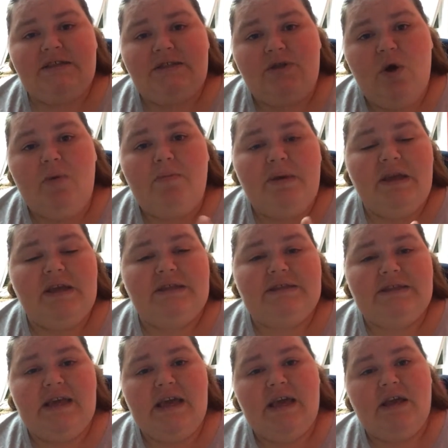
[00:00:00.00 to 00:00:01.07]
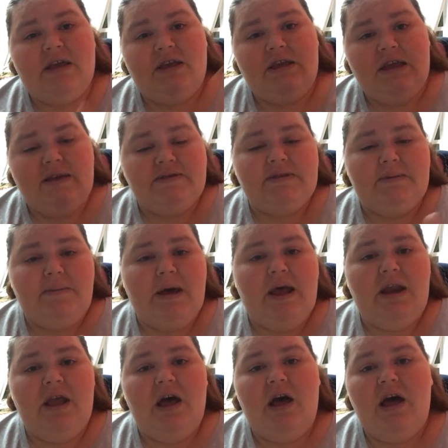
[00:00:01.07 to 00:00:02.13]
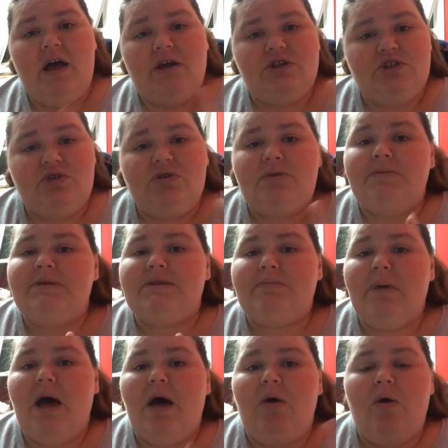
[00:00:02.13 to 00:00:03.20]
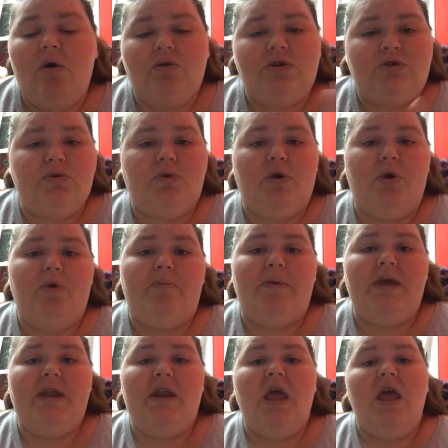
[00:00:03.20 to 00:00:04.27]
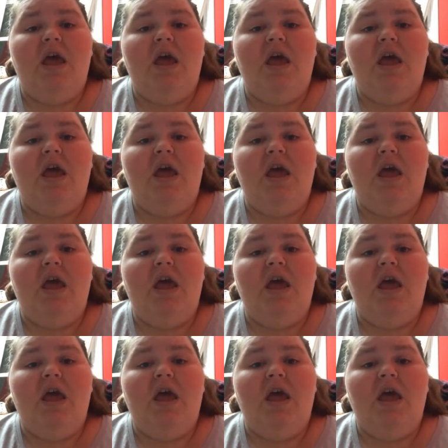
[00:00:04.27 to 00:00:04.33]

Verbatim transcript: Don't be a dick. Give somebody a hug. Shoot them a smile. Hold a door open.